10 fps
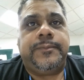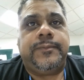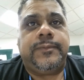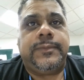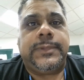
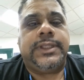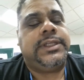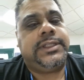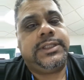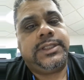
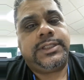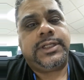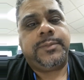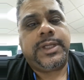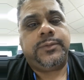This young
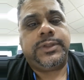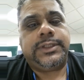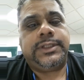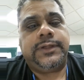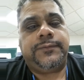man was
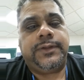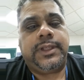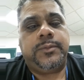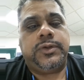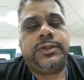different than
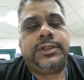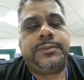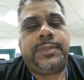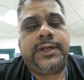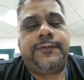most
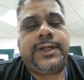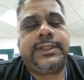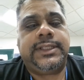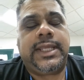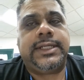pedophiles
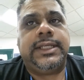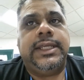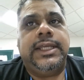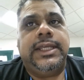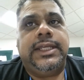in that
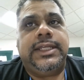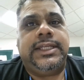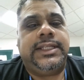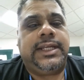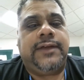he
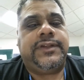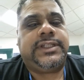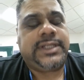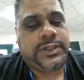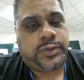didn't have a
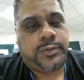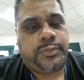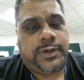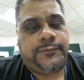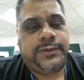sexual
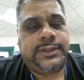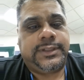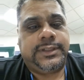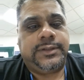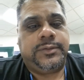preference.
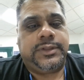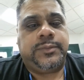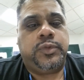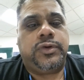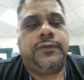It was
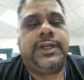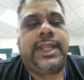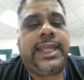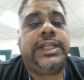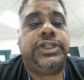more of an
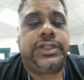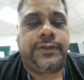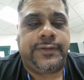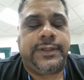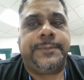age thing.